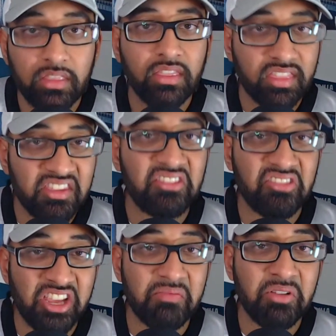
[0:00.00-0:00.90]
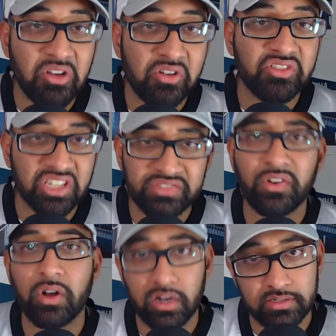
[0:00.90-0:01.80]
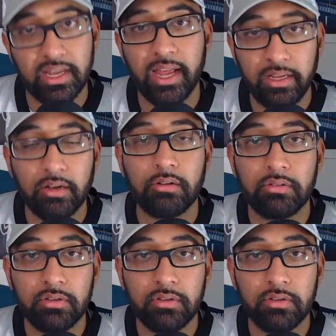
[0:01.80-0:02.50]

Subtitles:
this team goes as far as I go.